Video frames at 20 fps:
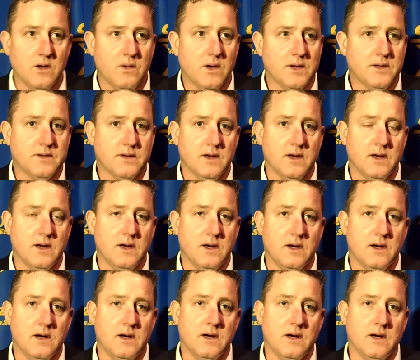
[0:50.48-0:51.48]
You know what?
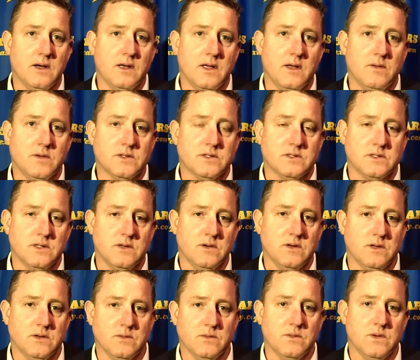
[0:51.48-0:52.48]
He was,
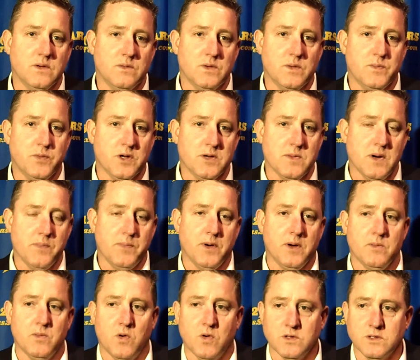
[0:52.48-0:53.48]
we put him up
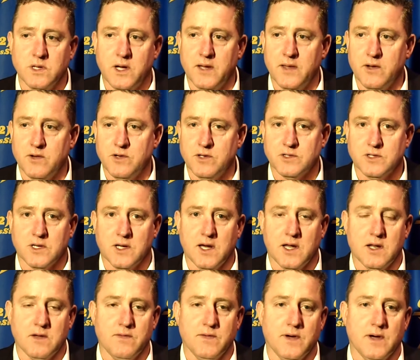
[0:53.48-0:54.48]
on Mo's line there just to
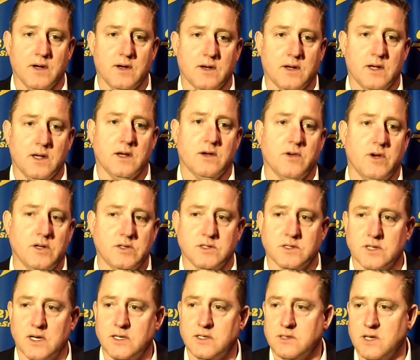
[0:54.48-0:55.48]
kind of increase
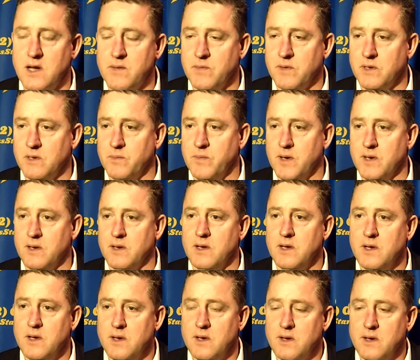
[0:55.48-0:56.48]
his ice time a little bit
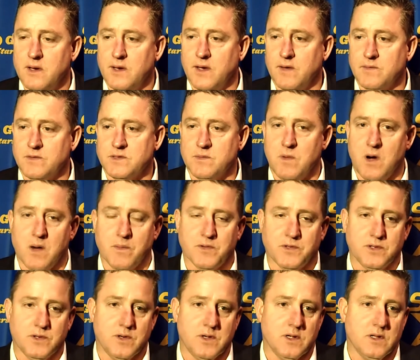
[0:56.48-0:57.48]
and give him some
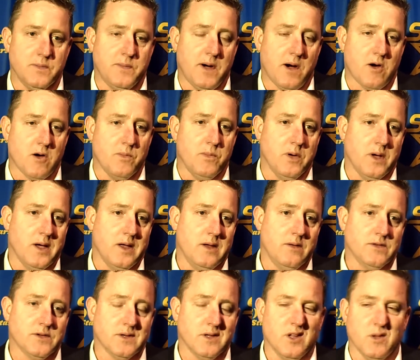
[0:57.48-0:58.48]
opportunity on the power play.
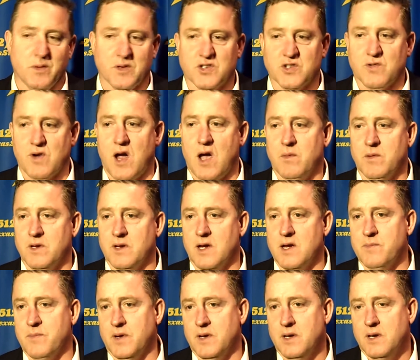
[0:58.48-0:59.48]
And it was a little bit scrambly
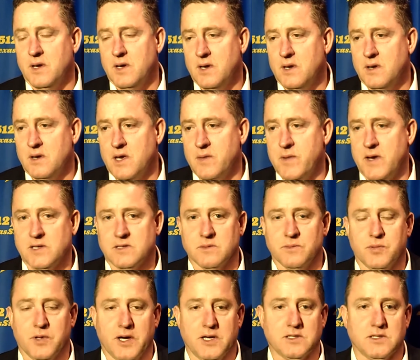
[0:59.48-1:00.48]
tonight, but he made
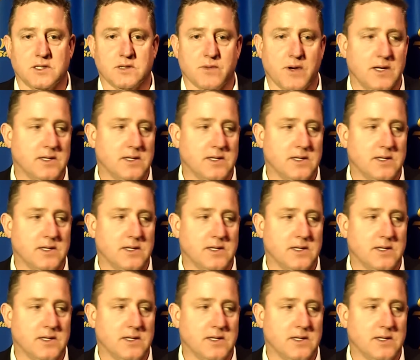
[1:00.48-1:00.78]
some plays at